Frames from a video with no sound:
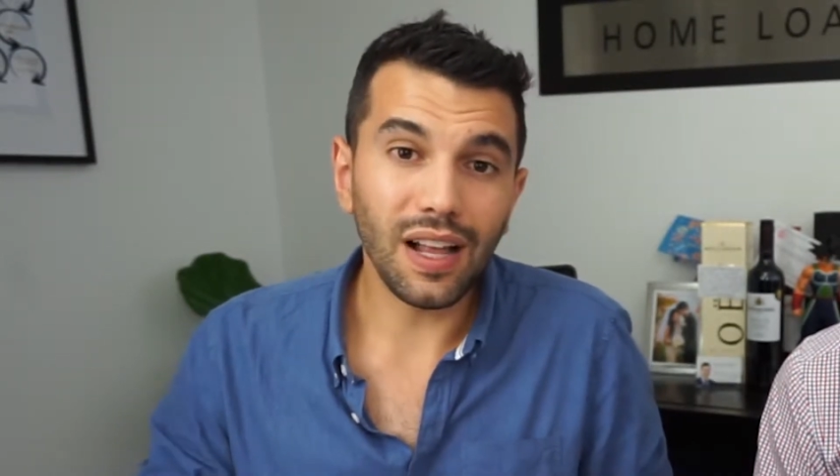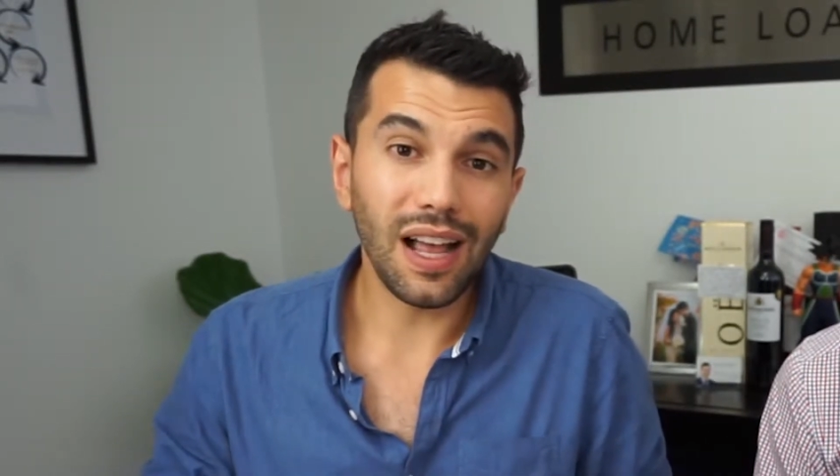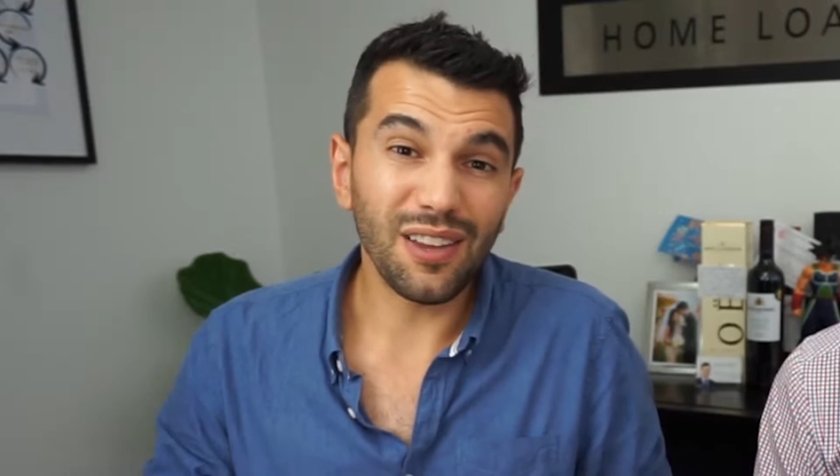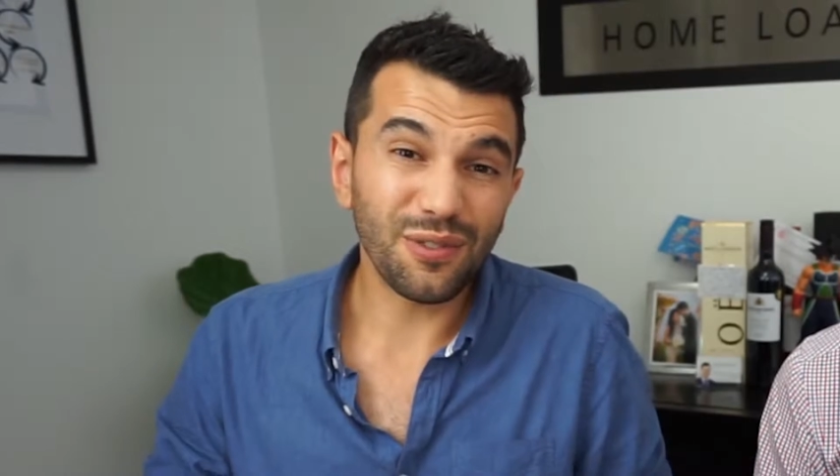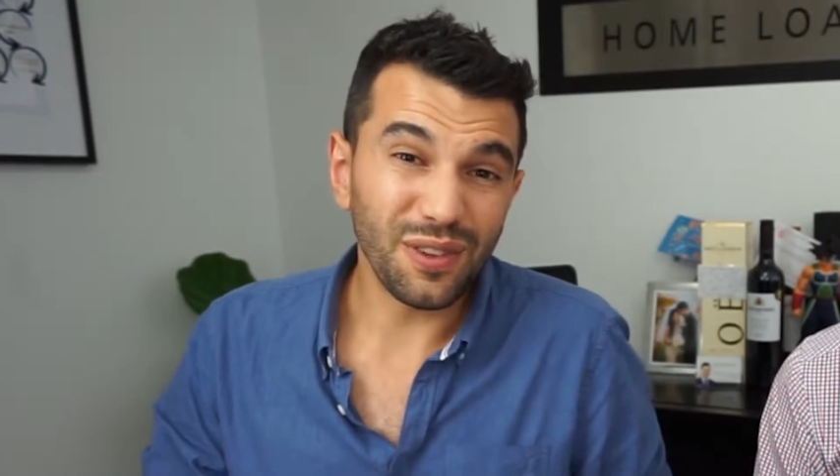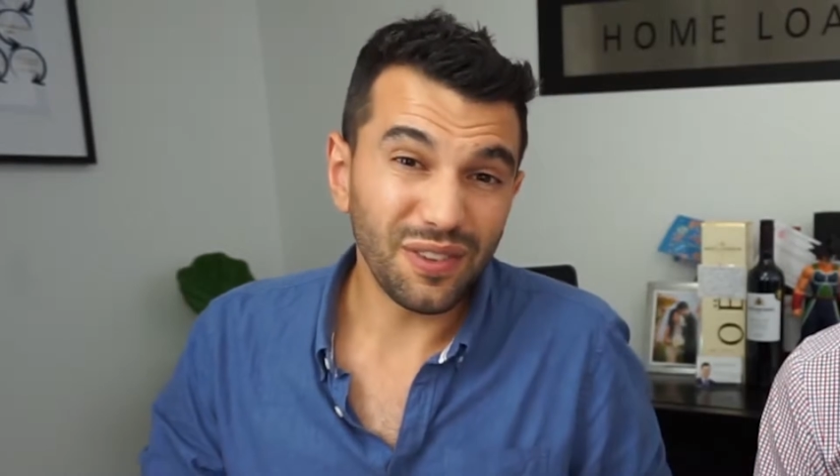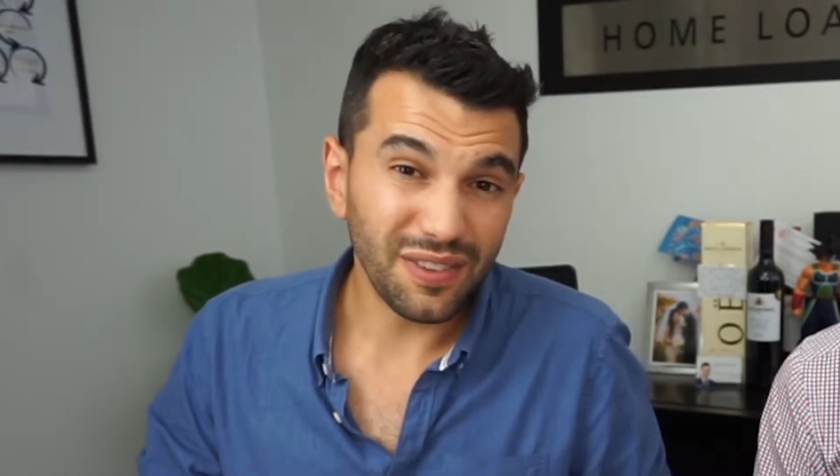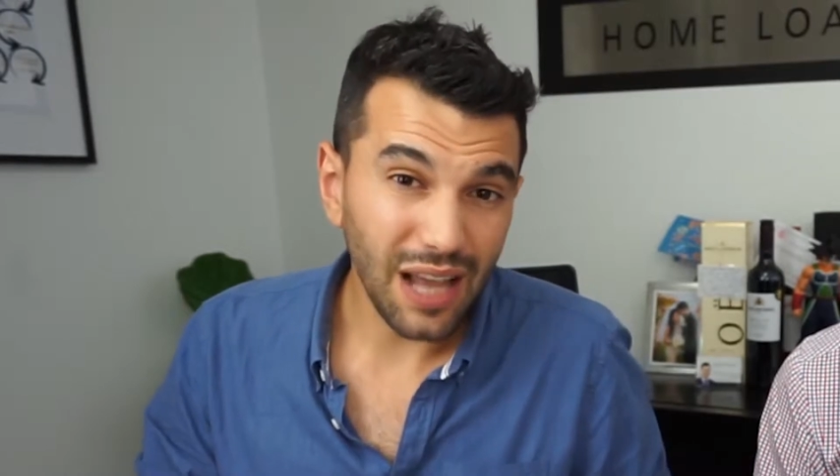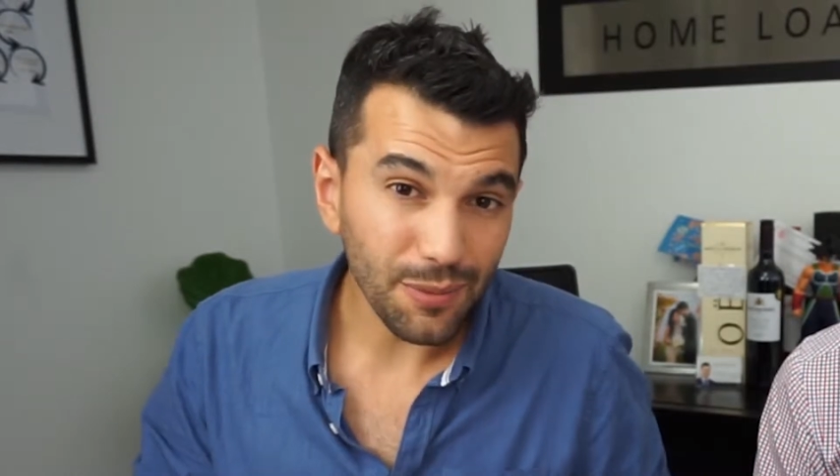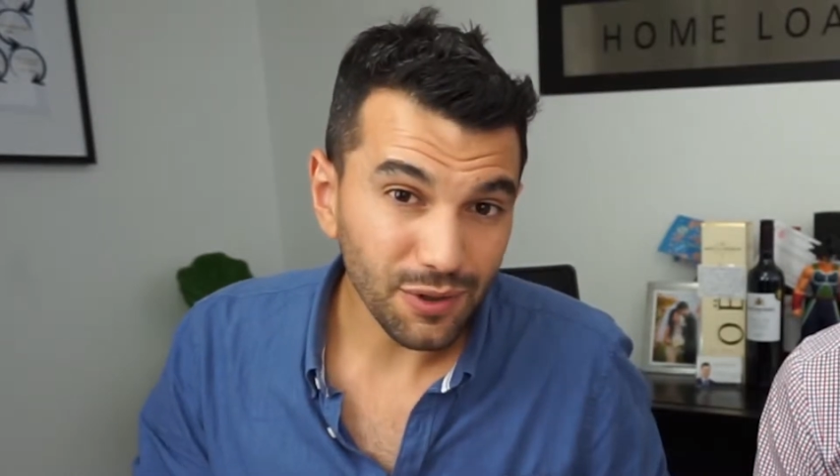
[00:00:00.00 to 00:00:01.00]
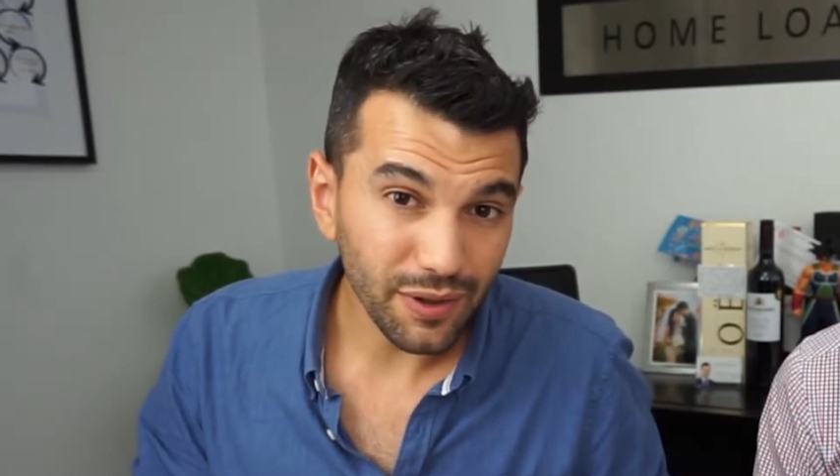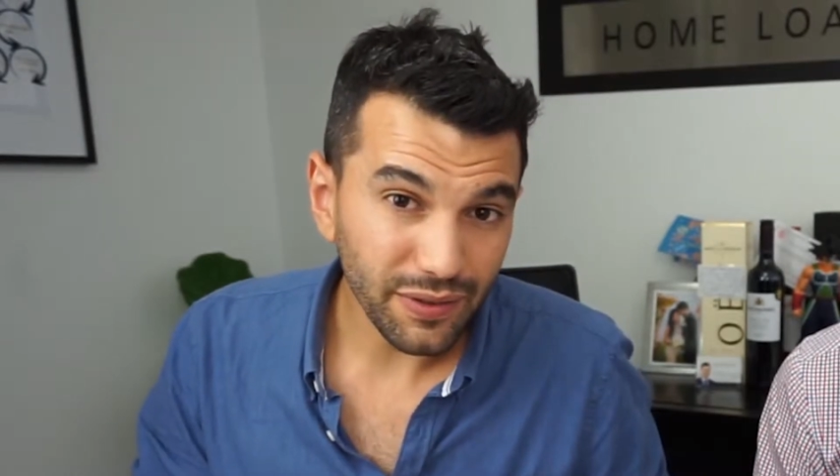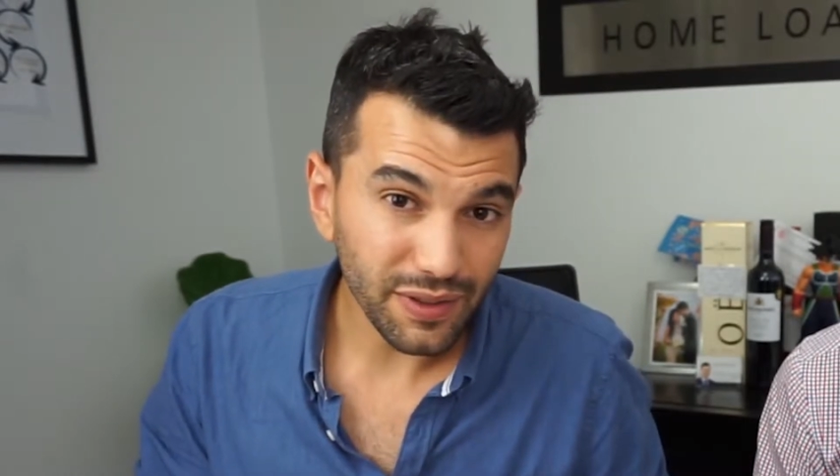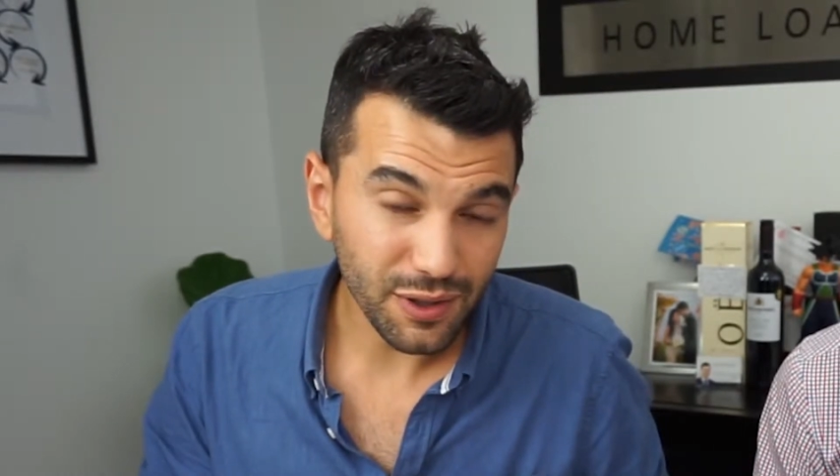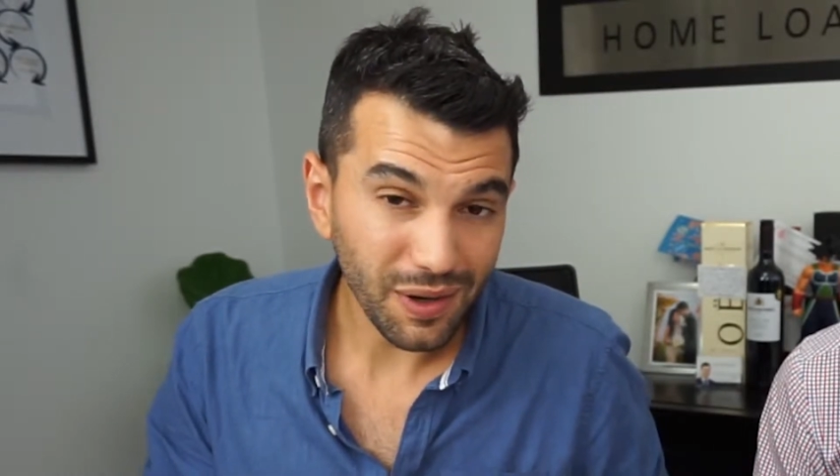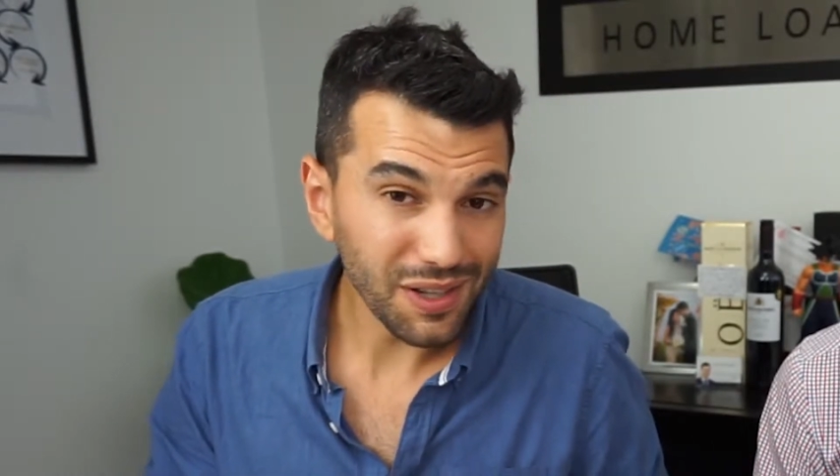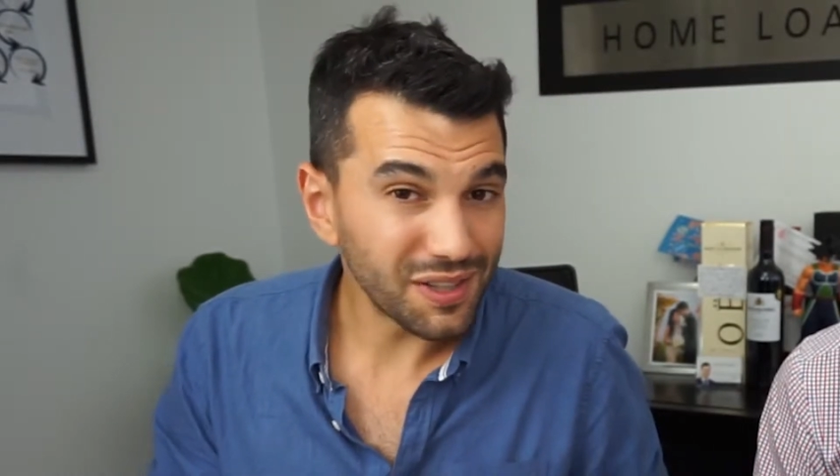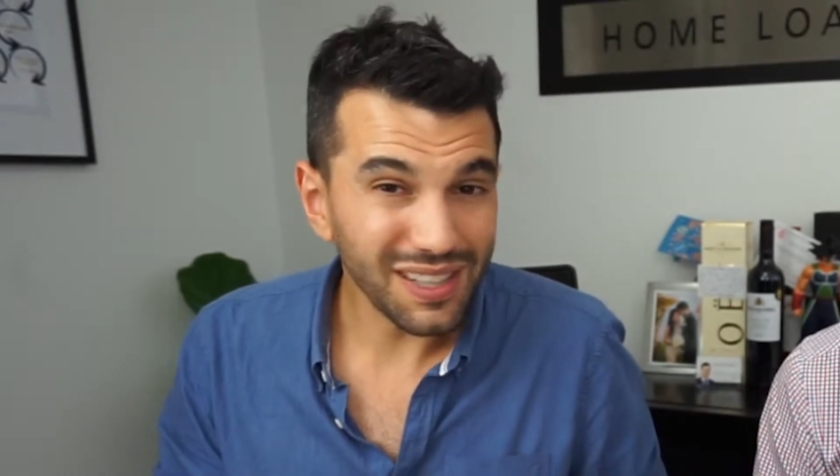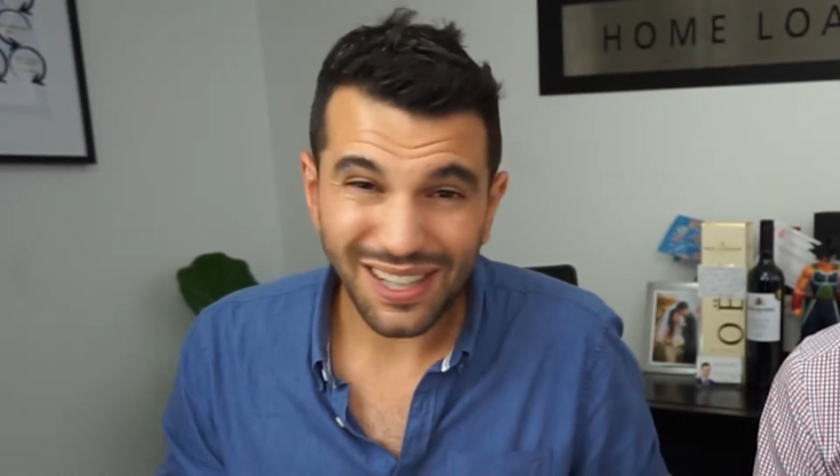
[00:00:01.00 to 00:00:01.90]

they'll ask for a snapshot of your situation,